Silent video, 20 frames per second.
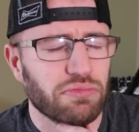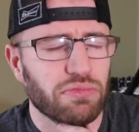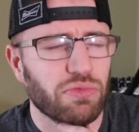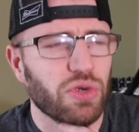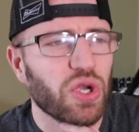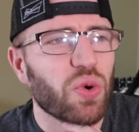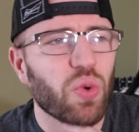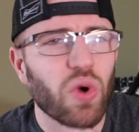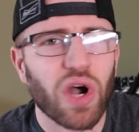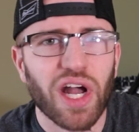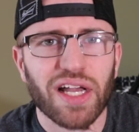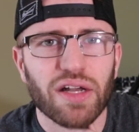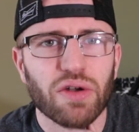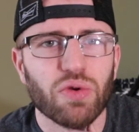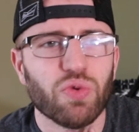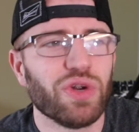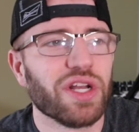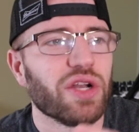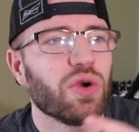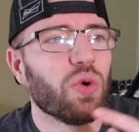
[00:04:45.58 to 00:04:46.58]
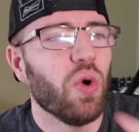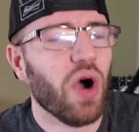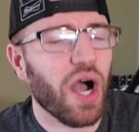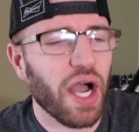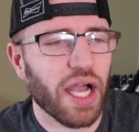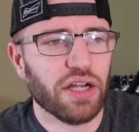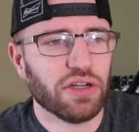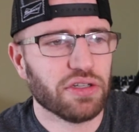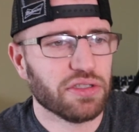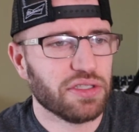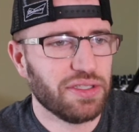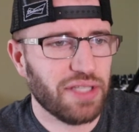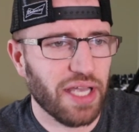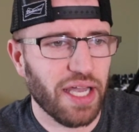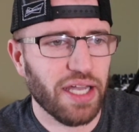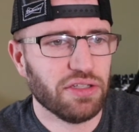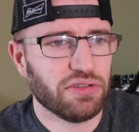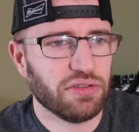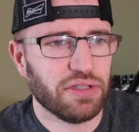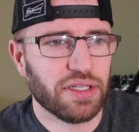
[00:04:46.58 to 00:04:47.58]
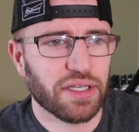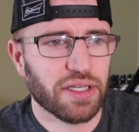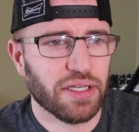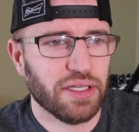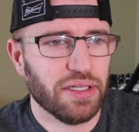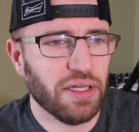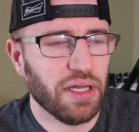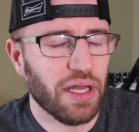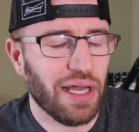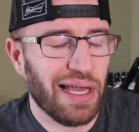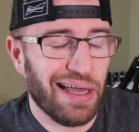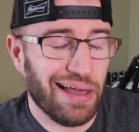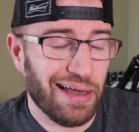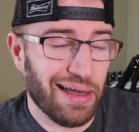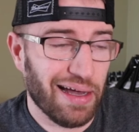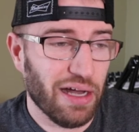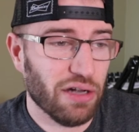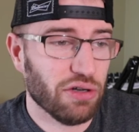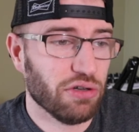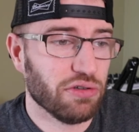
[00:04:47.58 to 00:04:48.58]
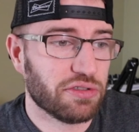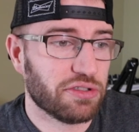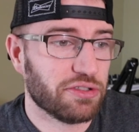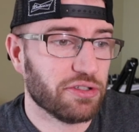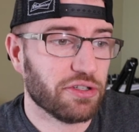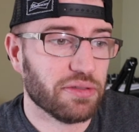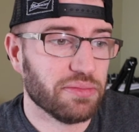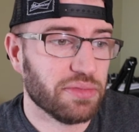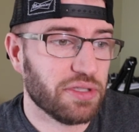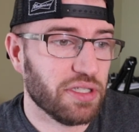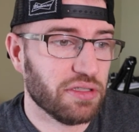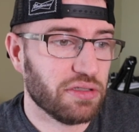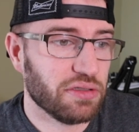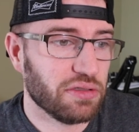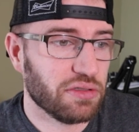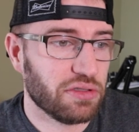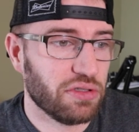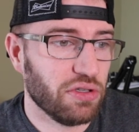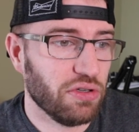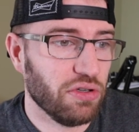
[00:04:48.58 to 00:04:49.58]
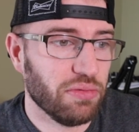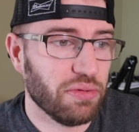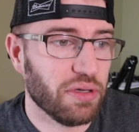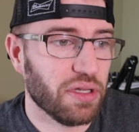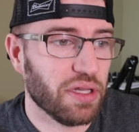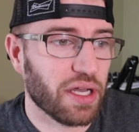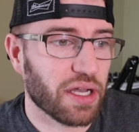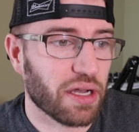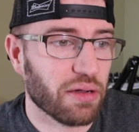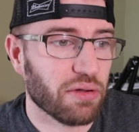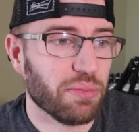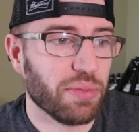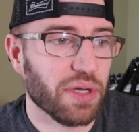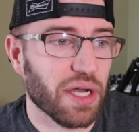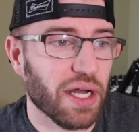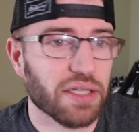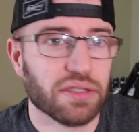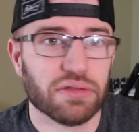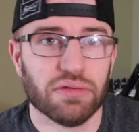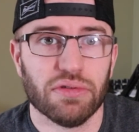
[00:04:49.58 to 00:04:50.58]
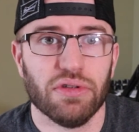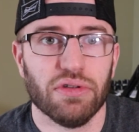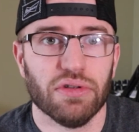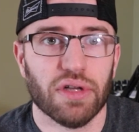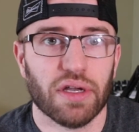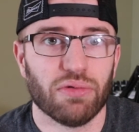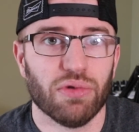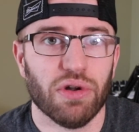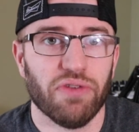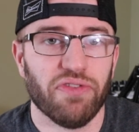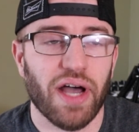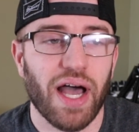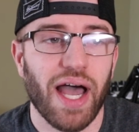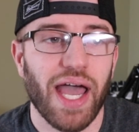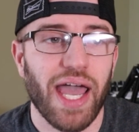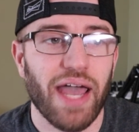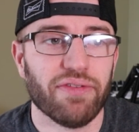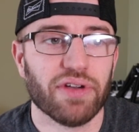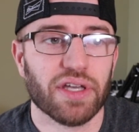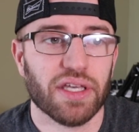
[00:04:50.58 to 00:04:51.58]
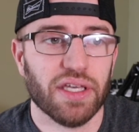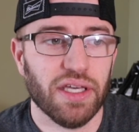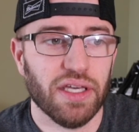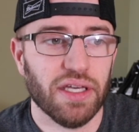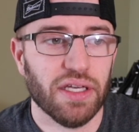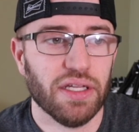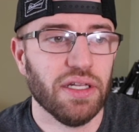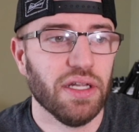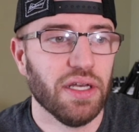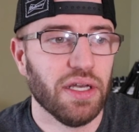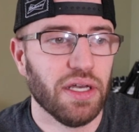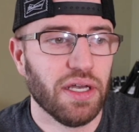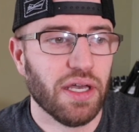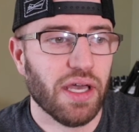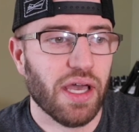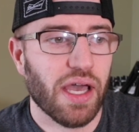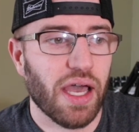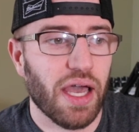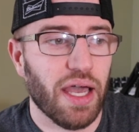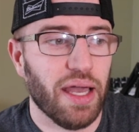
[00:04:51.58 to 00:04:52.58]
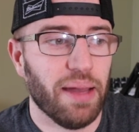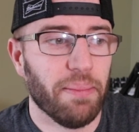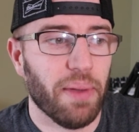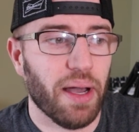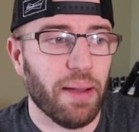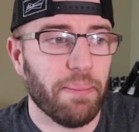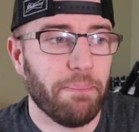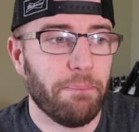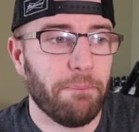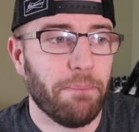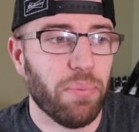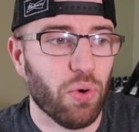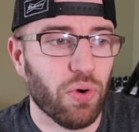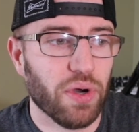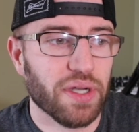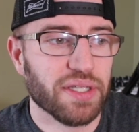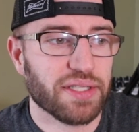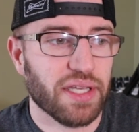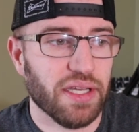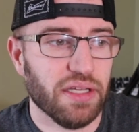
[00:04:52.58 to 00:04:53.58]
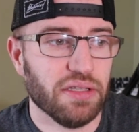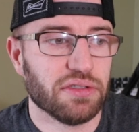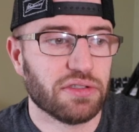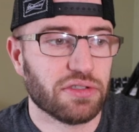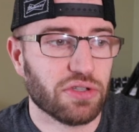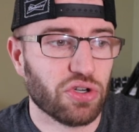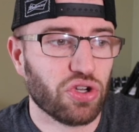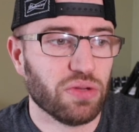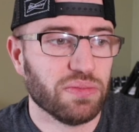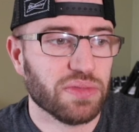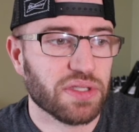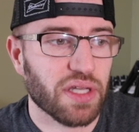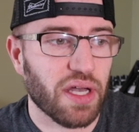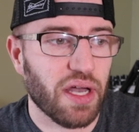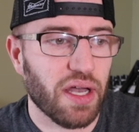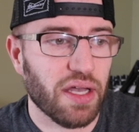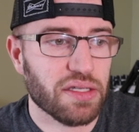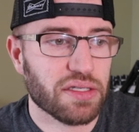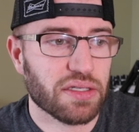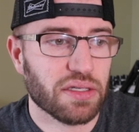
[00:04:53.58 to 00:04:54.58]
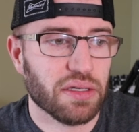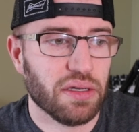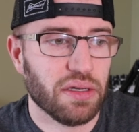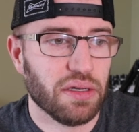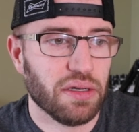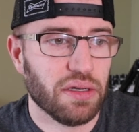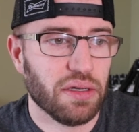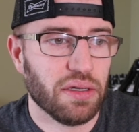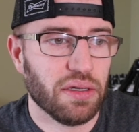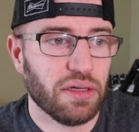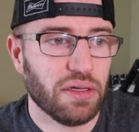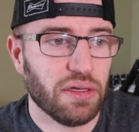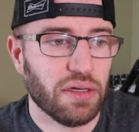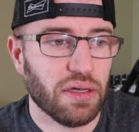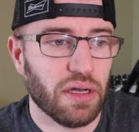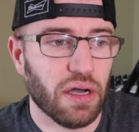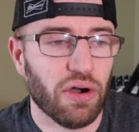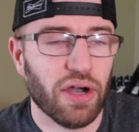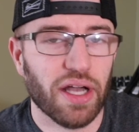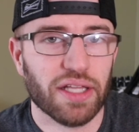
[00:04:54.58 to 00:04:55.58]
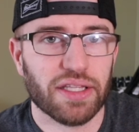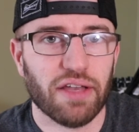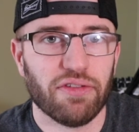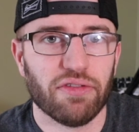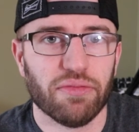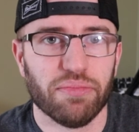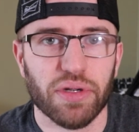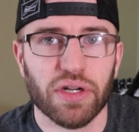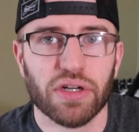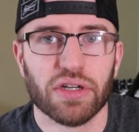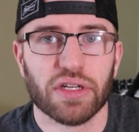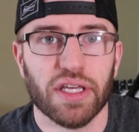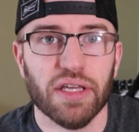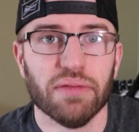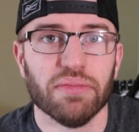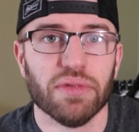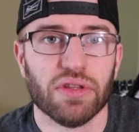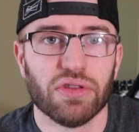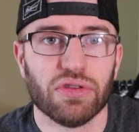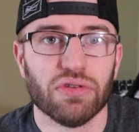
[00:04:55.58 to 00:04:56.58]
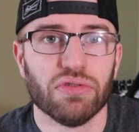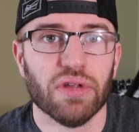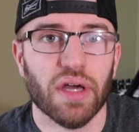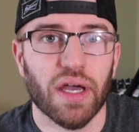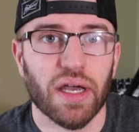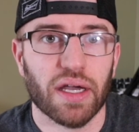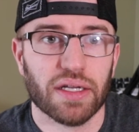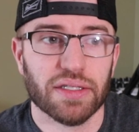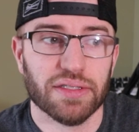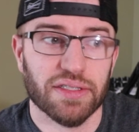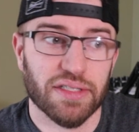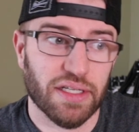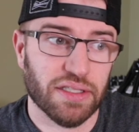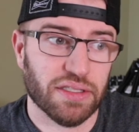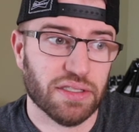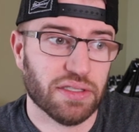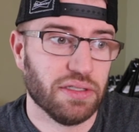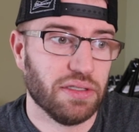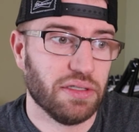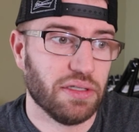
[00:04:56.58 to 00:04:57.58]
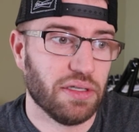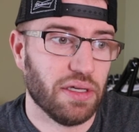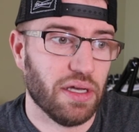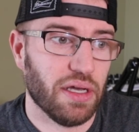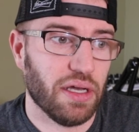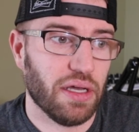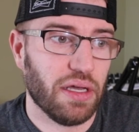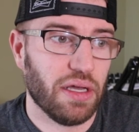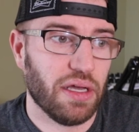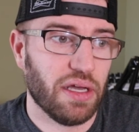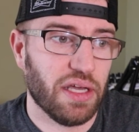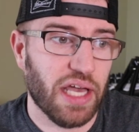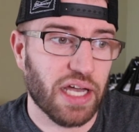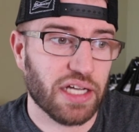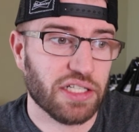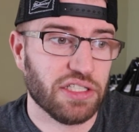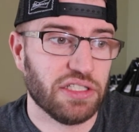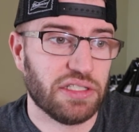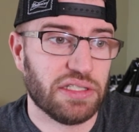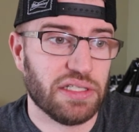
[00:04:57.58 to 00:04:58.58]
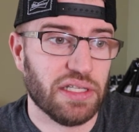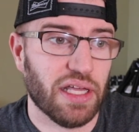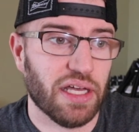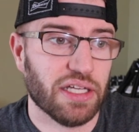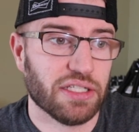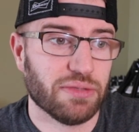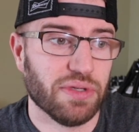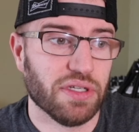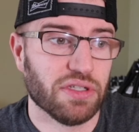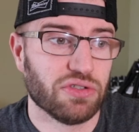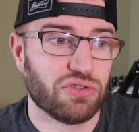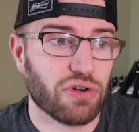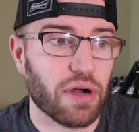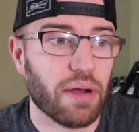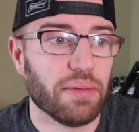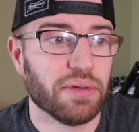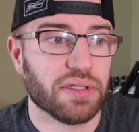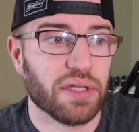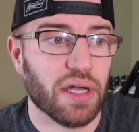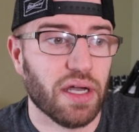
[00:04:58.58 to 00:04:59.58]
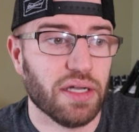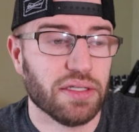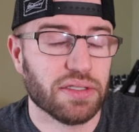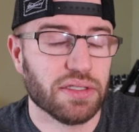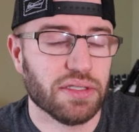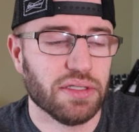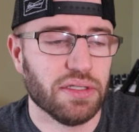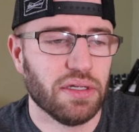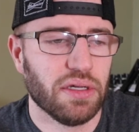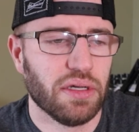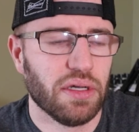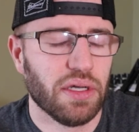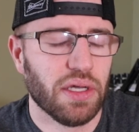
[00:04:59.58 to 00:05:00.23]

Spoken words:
requires day drinking. I don't know if circumcisions do, but like I'm gonna be honest with you, like when if I have a kid and my boys get circumcised, I'm gonna have to have a beer to get me through that, because that's, I can just see that as being traumatizing.